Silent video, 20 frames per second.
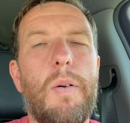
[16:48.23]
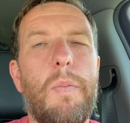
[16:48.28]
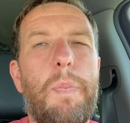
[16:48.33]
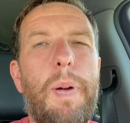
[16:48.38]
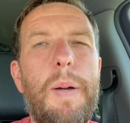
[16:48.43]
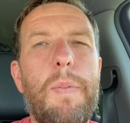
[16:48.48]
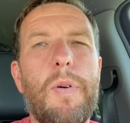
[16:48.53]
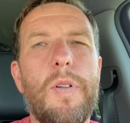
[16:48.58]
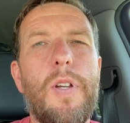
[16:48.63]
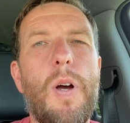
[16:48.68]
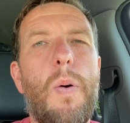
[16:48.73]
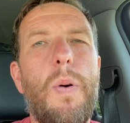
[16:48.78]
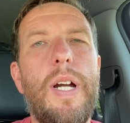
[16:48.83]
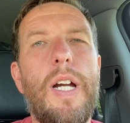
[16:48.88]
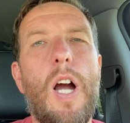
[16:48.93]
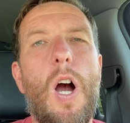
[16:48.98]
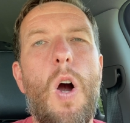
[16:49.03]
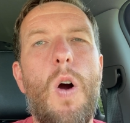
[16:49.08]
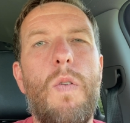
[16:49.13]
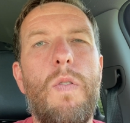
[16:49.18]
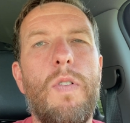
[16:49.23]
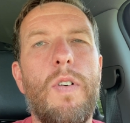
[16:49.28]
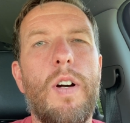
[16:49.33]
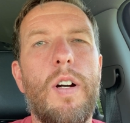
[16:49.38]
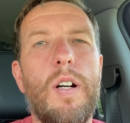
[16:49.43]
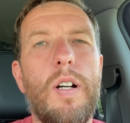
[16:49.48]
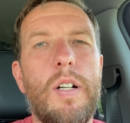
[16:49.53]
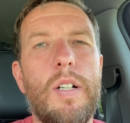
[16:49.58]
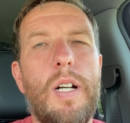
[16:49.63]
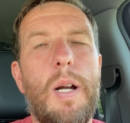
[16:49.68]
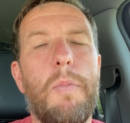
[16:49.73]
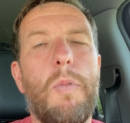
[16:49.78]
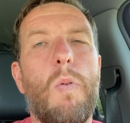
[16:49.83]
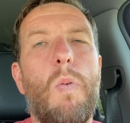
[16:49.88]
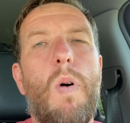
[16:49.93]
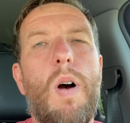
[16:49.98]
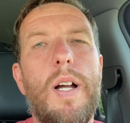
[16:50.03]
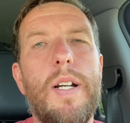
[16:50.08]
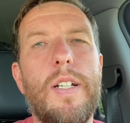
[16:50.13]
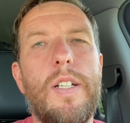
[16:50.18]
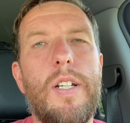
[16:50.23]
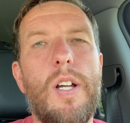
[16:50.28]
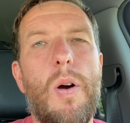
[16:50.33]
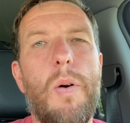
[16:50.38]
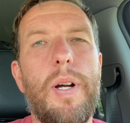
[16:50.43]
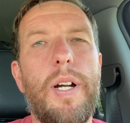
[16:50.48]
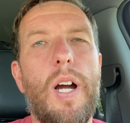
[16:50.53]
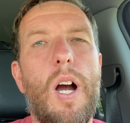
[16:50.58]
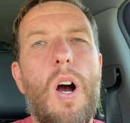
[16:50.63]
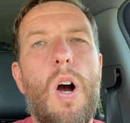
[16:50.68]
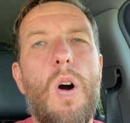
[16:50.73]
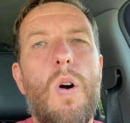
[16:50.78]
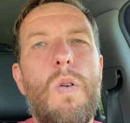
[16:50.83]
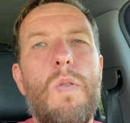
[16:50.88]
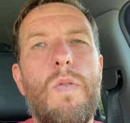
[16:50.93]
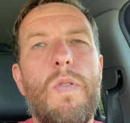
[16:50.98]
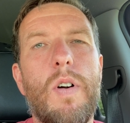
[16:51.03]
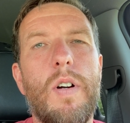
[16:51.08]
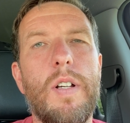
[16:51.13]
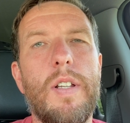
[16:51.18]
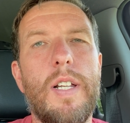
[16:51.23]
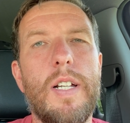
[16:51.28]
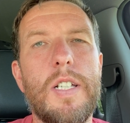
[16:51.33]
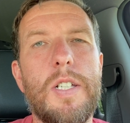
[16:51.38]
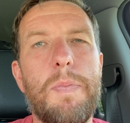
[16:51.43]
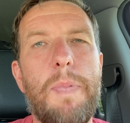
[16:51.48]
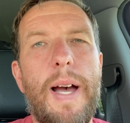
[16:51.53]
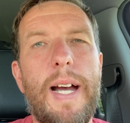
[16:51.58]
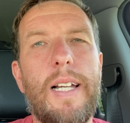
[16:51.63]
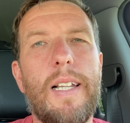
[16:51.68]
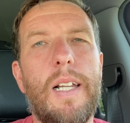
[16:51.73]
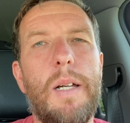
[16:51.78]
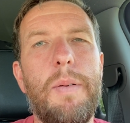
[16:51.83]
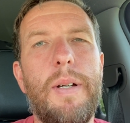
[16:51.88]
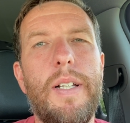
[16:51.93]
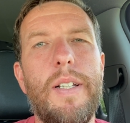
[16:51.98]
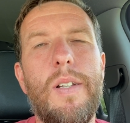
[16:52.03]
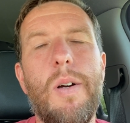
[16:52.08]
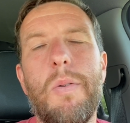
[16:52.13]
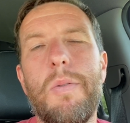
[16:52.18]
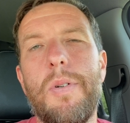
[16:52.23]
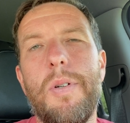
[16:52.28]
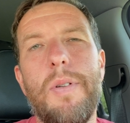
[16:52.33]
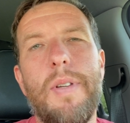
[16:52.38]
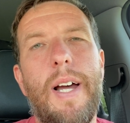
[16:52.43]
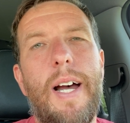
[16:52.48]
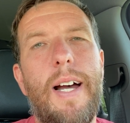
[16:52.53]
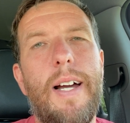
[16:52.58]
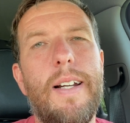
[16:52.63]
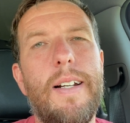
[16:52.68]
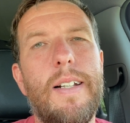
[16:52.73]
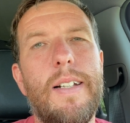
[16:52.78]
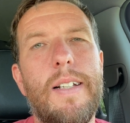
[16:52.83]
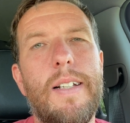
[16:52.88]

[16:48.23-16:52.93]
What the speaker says: People towing over, number one, towing over the spec limit. Don't do that.